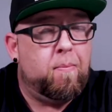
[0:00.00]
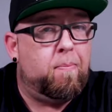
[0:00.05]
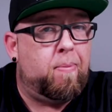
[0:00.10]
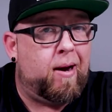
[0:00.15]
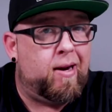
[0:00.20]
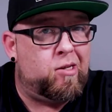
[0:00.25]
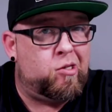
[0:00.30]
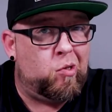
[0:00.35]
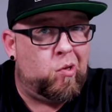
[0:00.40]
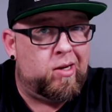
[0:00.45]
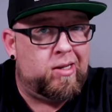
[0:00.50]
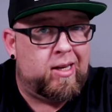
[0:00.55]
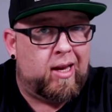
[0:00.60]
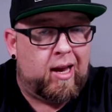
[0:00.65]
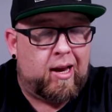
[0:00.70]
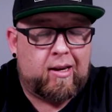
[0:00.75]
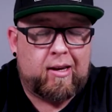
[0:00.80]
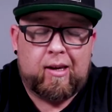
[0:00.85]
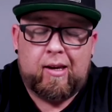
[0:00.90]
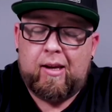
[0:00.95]
by
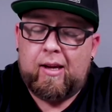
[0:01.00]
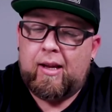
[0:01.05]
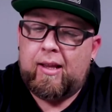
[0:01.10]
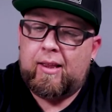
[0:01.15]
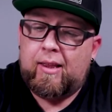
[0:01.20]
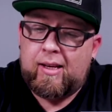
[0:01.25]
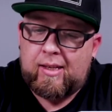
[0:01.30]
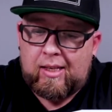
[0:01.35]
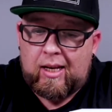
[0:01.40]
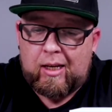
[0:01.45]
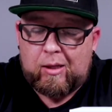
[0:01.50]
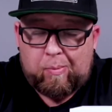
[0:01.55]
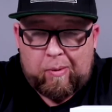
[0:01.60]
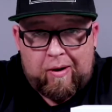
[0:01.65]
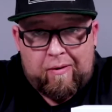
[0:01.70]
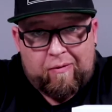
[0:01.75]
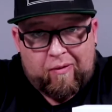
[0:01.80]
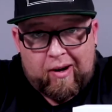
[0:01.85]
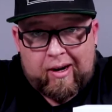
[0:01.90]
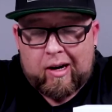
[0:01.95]
Joyetech. This thing's
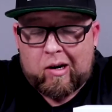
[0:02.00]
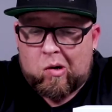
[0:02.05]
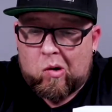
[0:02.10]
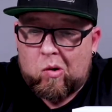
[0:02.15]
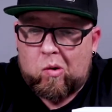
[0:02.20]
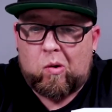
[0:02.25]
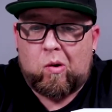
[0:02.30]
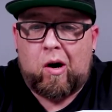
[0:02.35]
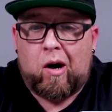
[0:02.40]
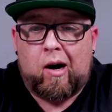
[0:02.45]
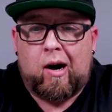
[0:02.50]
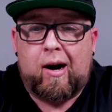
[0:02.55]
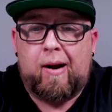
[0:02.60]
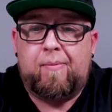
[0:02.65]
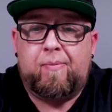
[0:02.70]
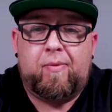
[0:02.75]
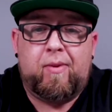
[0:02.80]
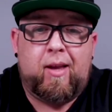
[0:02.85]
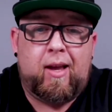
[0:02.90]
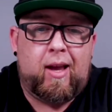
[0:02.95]
pretty freaking cool,
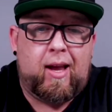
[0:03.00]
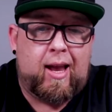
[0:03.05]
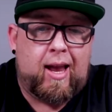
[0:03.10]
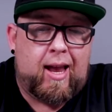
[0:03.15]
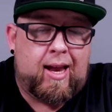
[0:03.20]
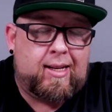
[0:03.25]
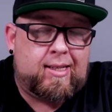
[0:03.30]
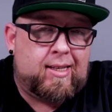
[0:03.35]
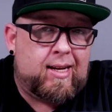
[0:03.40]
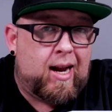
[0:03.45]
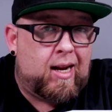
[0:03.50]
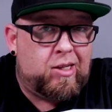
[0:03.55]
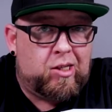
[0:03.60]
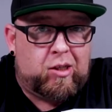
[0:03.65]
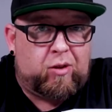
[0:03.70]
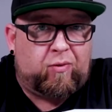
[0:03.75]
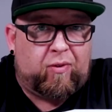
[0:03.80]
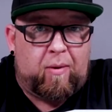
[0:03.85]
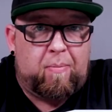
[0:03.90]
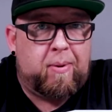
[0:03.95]
alright? It's not
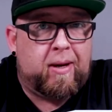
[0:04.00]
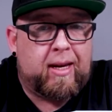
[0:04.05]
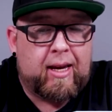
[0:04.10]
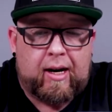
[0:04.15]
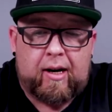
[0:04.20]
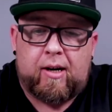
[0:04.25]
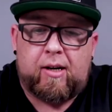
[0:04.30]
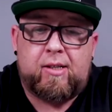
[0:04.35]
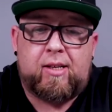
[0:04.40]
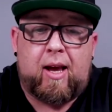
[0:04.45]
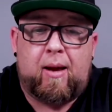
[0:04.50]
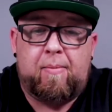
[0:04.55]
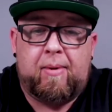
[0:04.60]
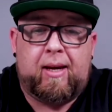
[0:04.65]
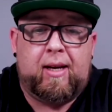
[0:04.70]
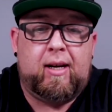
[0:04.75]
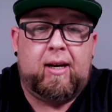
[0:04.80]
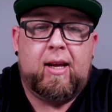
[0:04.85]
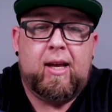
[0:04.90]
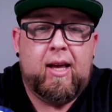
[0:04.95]
just for beginners. I
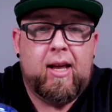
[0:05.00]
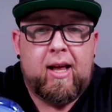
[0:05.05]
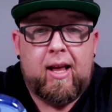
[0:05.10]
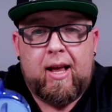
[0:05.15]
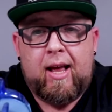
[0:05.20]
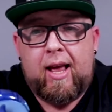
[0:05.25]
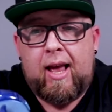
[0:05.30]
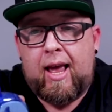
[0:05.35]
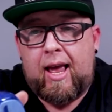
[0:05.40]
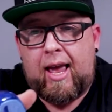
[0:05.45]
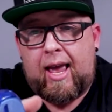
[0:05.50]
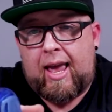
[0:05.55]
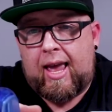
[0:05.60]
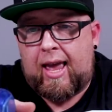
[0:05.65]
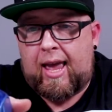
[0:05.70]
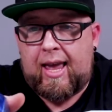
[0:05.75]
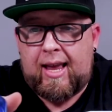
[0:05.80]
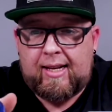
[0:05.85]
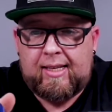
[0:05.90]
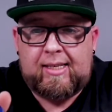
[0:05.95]
mean,
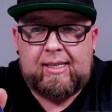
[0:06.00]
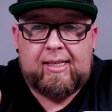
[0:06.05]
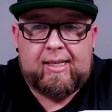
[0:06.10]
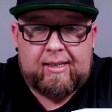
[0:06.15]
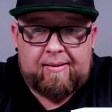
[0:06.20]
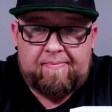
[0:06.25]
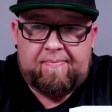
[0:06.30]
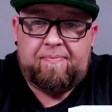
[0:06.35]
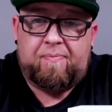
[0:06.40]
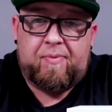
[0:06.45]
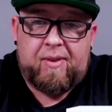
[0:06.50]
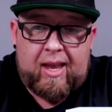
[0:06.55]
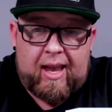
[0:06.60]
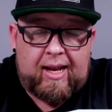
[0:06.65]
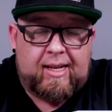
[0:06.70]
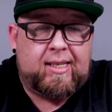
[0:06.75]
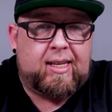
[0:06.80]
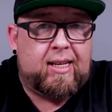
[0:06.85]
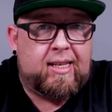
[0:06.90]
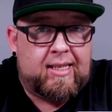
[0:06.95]
it's
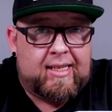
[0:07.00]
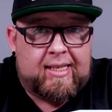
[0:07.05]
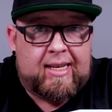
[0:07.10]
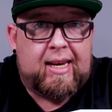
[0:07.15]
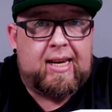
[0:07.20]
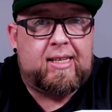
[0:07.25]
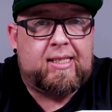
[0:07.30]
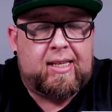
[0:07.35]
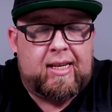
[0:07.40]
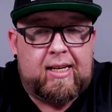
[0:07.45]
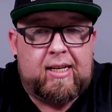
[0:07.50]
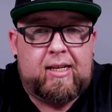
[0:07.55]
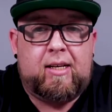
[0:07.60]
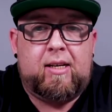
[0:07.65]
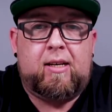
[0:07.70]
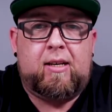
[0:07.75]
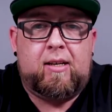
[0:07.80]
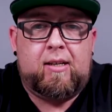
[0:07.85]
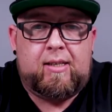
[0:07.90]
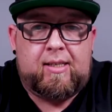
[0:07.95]
a
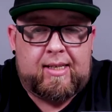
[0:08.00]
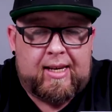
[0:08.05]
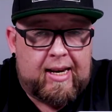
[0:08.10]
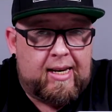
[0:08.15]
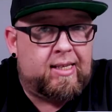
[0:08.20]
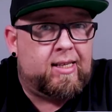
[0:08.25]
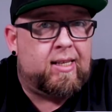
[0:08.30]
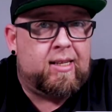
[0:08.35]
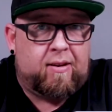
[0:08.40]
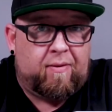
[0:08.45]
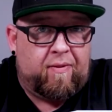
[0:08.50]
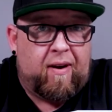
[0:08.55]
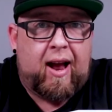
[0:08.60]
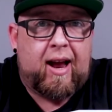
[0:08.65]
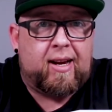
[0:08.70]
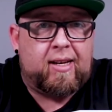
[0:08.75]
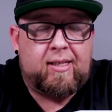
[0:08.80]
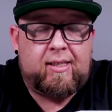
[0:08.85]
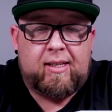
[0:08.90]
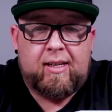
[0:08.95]
decent
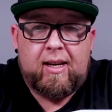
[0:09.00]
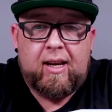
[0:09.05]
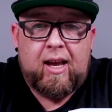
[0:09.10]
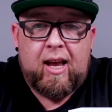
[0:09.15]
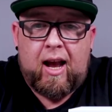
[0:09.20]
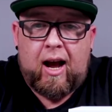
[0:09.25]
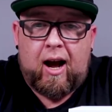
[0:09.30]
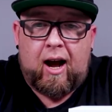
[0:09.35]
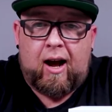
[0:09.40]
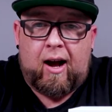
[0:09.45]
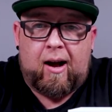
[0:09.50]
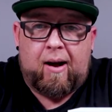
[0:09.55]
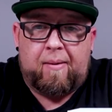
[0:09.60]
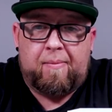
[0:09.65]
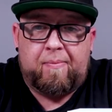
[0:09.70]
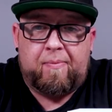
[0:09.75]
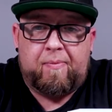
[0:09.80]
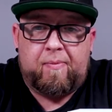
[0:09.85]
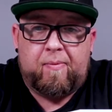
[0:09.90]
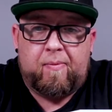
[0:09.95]
device.
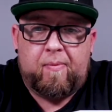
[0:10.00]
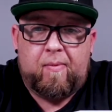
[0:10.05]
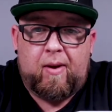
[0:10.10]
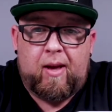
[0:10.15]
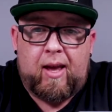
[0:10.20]
And